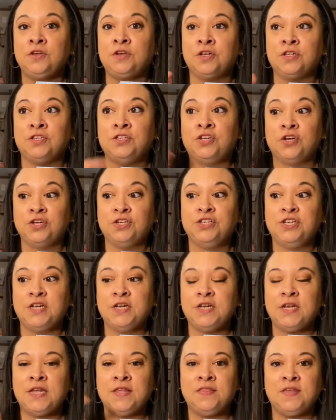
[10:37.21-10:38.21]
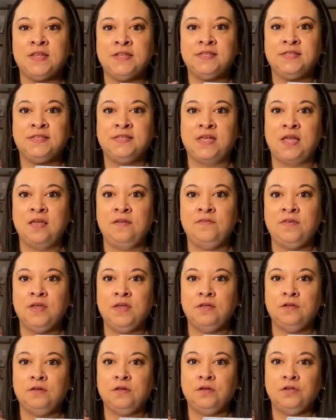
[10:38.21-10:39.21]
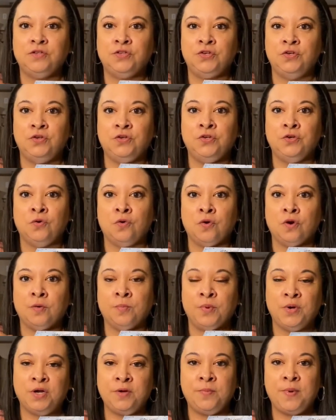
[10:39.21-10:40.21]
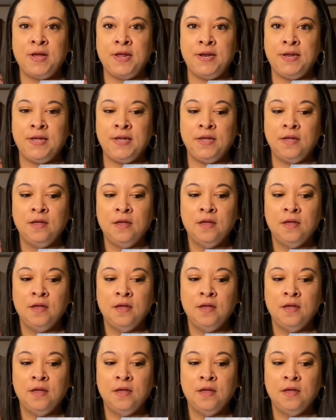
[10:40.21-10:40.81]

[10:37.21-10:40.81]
You can search it and then save it to your BookBuddy.